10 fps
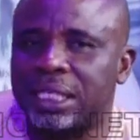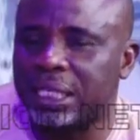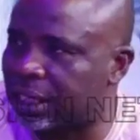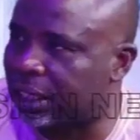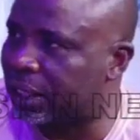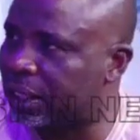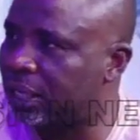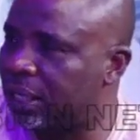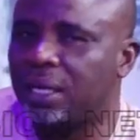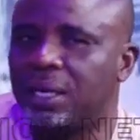this.
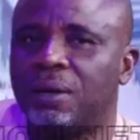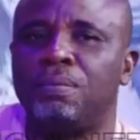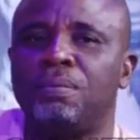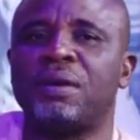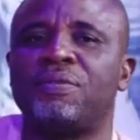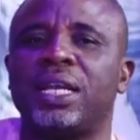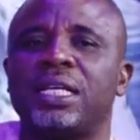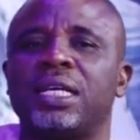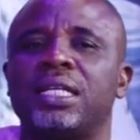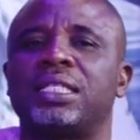My father
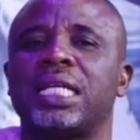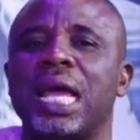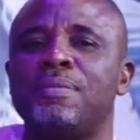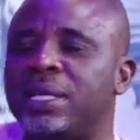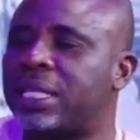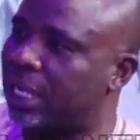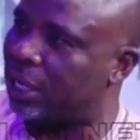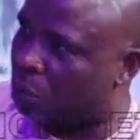said dry meat as an